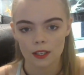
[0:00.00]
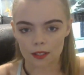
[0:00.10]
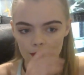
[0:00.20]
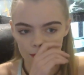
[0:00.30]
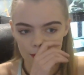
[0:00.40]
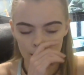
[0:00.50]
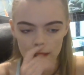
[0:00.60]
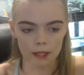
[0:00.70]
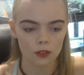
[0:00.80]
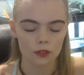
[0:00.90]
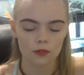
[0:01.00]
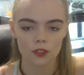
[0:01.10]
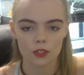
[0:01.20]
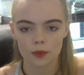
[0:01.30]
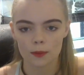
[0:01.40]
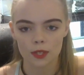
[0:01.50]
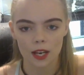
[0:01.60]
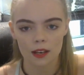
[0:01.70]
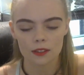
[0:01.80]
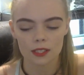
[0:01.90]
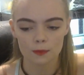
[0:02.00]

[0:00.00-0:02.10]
you know, getting those first reptiles is